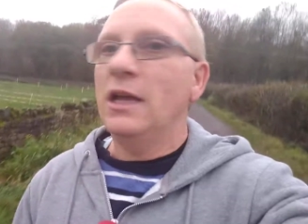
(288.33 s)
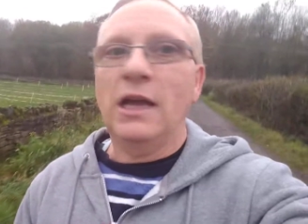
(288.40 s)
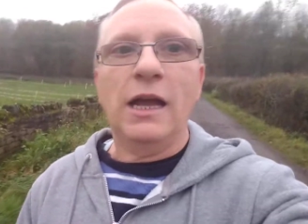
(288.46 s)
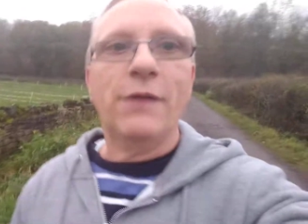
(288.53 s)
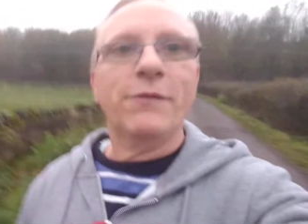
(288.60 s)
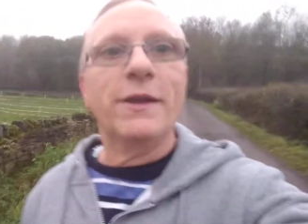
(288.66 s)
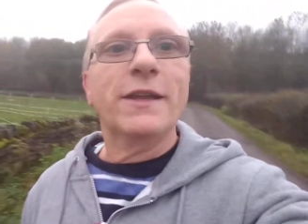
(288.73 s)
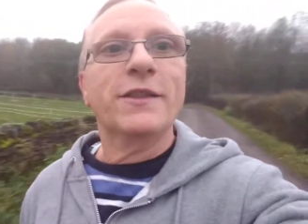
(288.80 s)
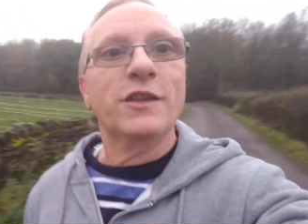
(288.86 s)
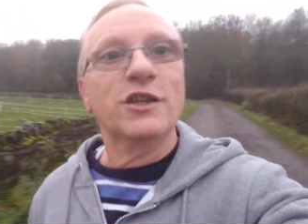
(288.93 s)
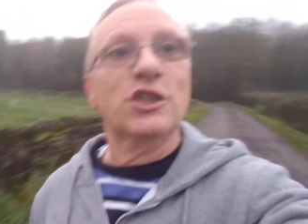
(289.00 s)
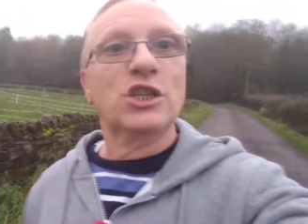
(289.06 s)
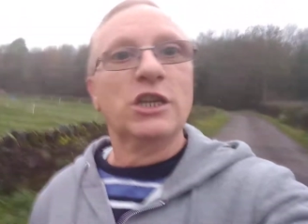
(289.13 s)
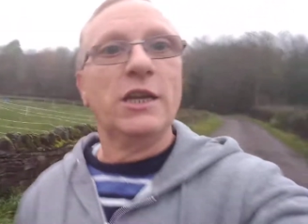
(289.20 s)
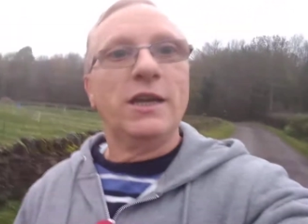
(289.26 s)
I've even
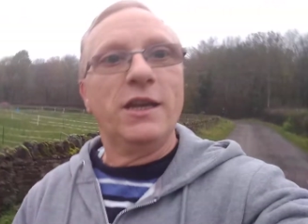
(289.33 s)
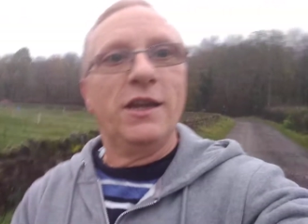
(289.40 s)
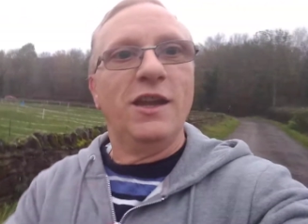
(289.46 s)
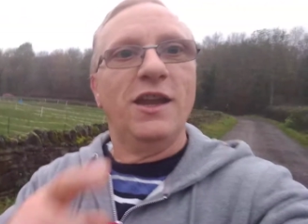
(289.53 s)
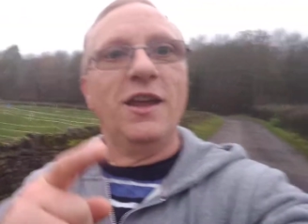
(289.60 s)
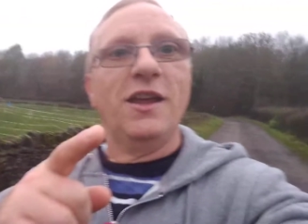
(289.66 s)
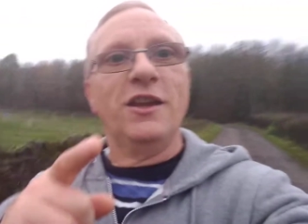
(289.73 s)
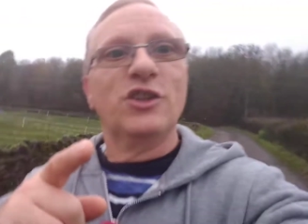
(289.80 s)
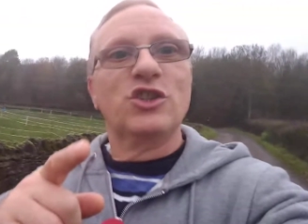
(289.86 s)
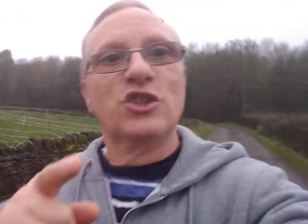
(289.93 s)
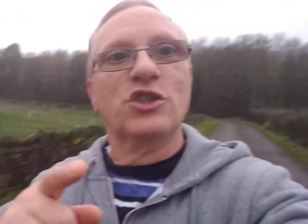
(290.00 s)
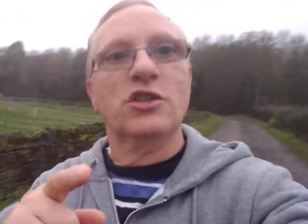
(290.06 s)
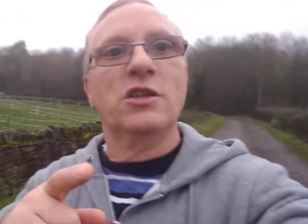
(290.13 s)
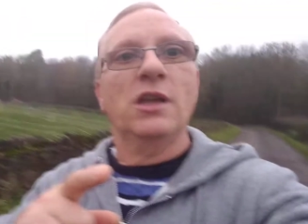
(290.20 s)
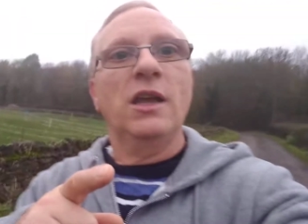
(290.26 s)
seen uh,
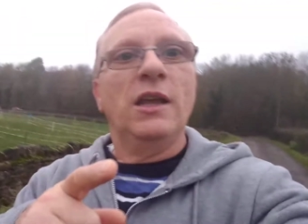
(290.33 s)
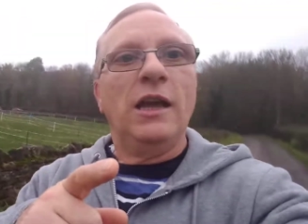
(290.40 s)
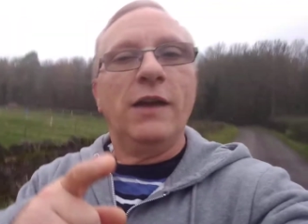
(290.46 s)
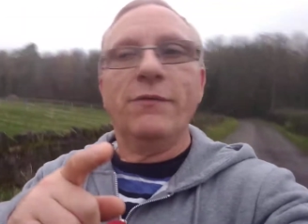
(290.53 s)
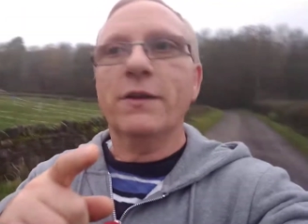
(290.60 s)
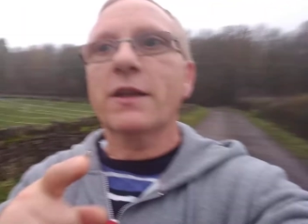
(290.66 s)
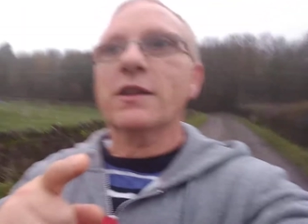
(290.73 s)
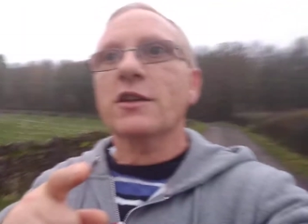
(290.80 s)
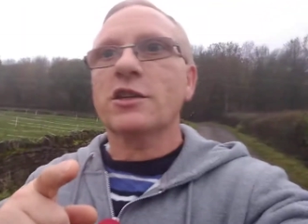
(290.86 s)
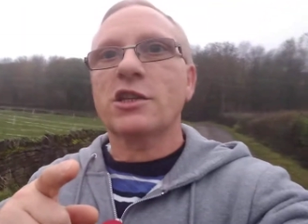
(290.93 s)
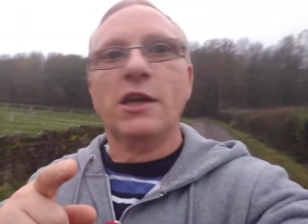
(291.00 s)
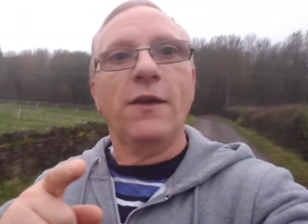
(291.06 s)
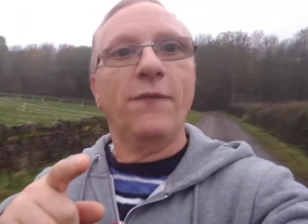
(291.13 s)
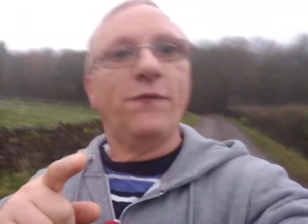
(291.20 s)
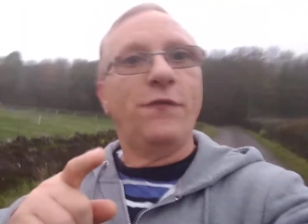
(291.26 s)
I've even
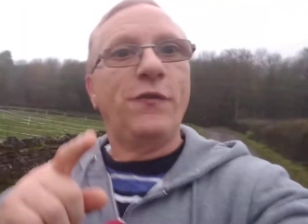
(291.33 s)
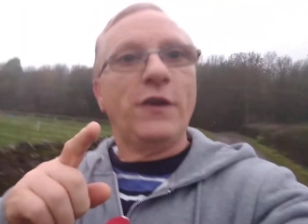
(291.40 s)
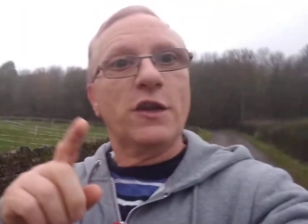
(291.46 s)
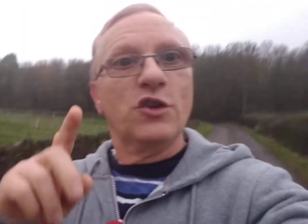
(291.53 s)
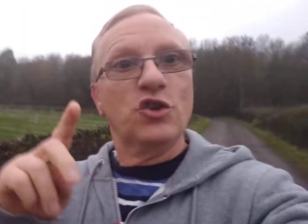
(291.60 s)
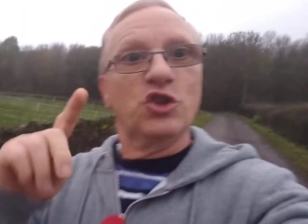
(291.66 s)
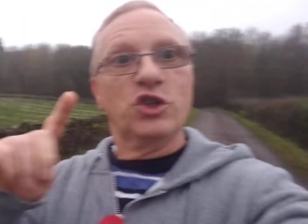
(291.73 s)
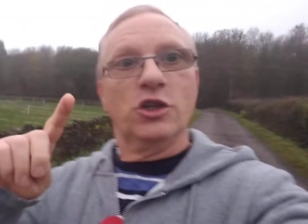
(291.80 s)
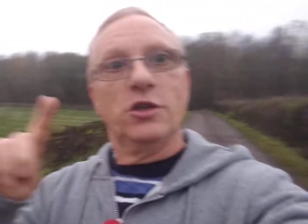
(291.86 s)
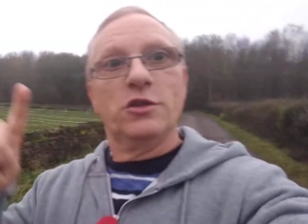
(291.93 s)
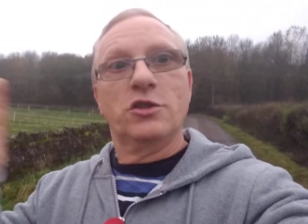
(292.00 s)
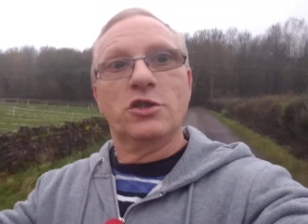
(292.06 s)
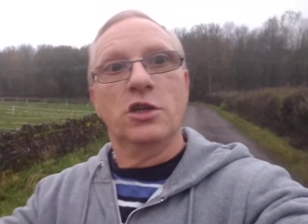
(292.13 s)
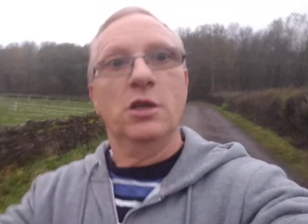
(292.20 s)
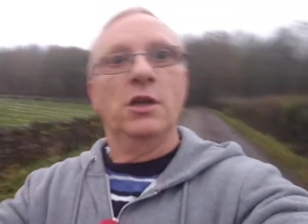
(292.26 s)
seen
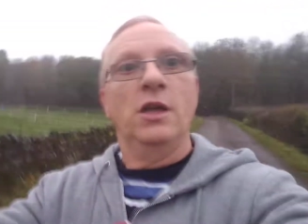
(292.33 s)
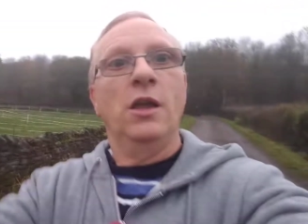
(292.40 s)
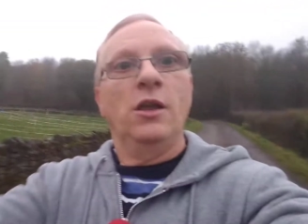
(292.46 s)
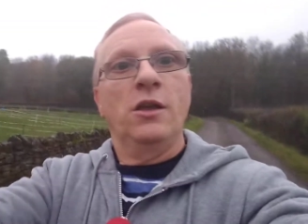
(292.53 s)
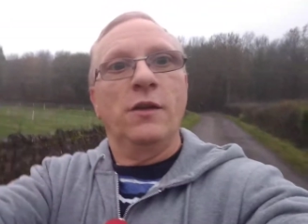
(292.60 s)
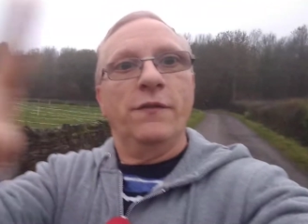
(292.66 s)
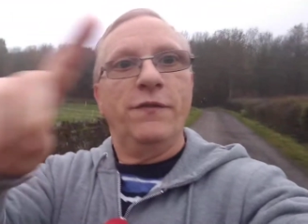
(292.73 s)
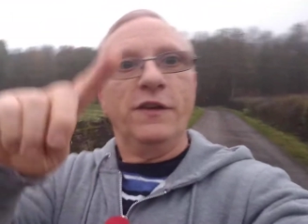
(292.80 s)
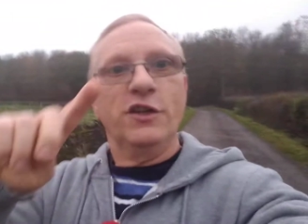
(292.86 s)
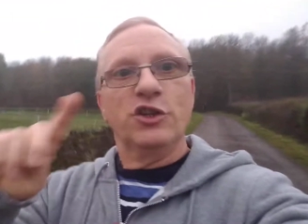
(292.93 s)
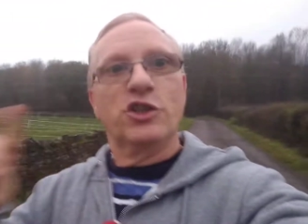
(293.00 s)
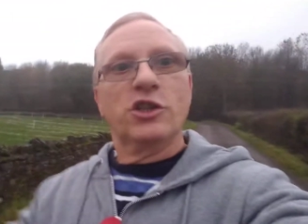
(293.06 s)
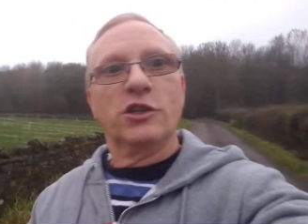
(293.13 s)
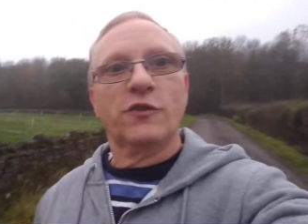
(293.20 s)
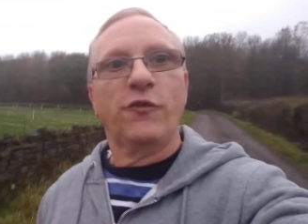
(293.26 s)
finches,
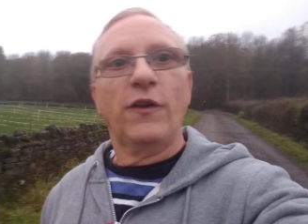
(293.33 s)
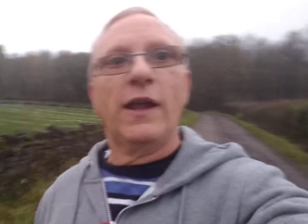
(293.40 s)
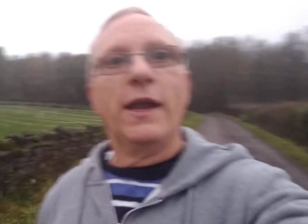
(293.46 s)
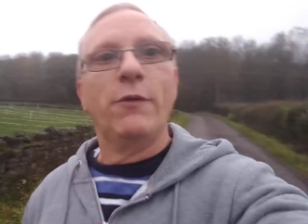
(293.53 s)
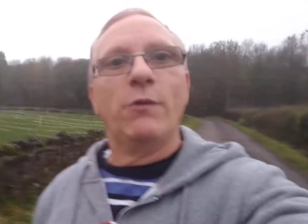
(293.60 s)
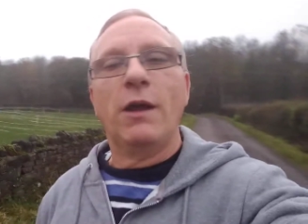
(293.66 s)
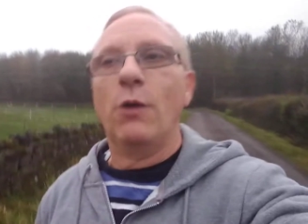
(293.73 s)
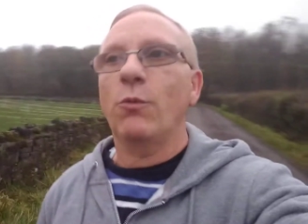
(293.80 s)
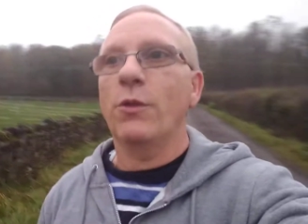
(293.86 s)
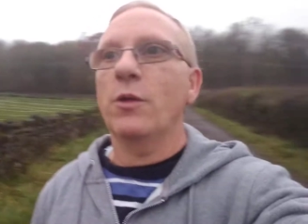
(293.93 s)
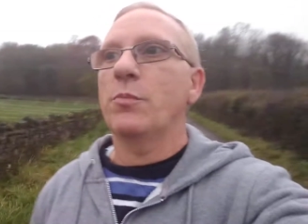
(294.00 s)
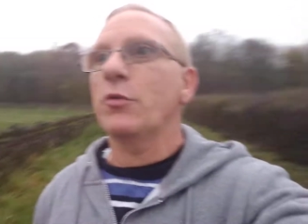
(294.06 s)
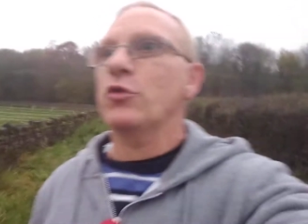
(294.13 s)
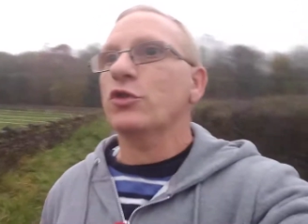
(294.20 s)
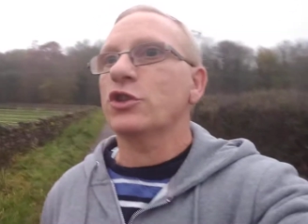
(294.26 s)
finches flying round the
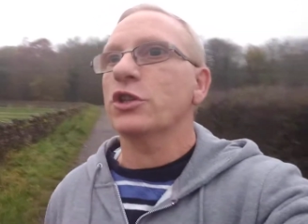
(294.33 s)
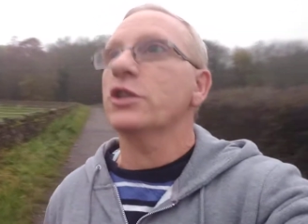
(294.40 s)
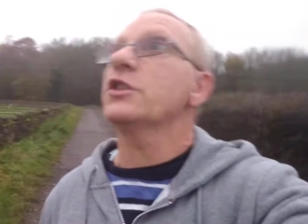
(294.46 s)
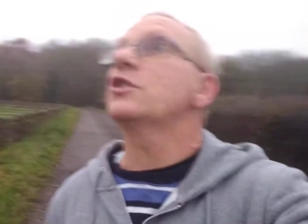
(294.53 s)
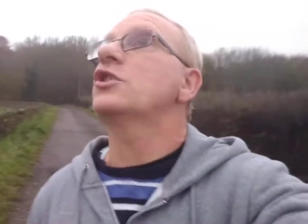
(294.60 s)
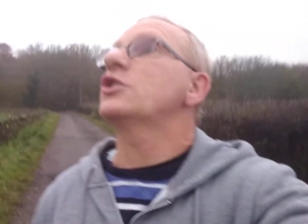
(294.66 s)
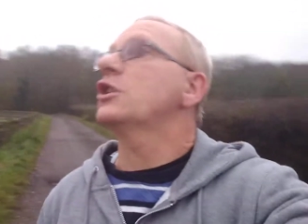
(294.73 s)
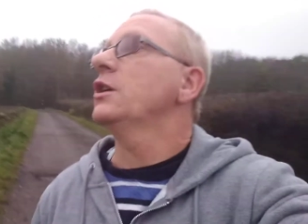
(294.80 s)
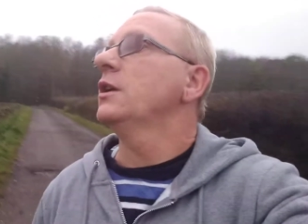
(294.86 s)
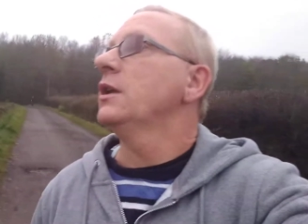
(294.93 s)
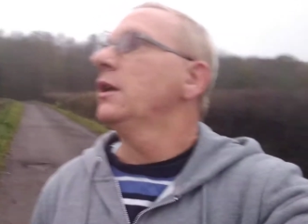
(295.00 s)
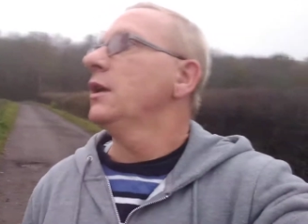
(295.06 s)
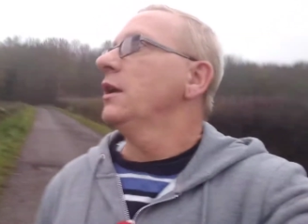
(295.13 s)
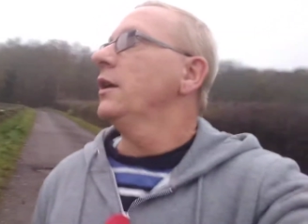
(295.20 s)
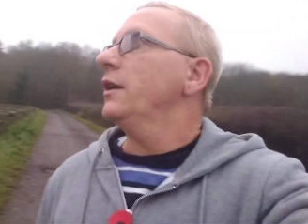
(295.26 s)
buzzards.
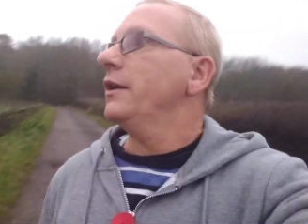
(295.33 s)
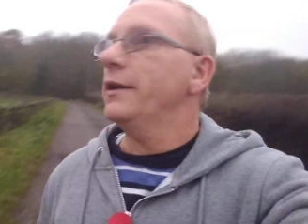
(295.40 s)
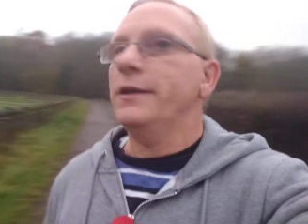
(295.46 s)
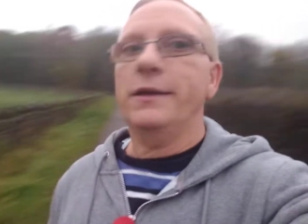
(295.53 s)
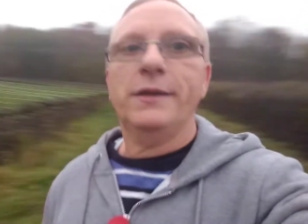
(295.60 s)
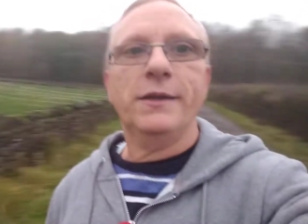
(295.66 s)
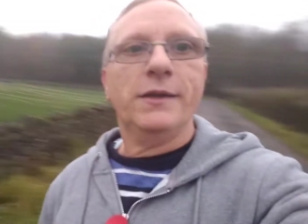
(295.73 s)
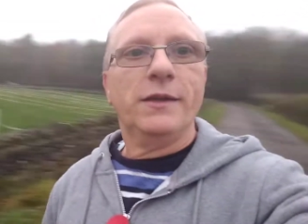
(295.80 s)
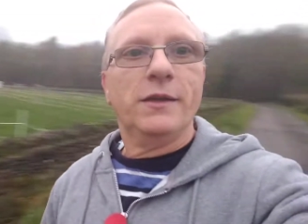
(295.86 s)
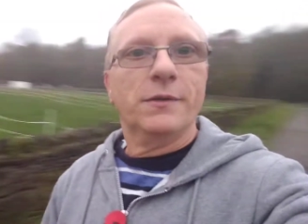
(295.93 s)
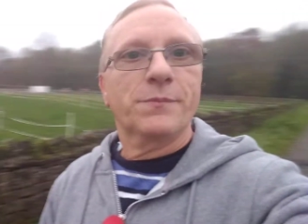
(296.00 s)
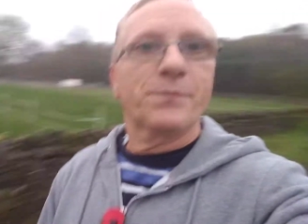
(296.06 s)
Uh,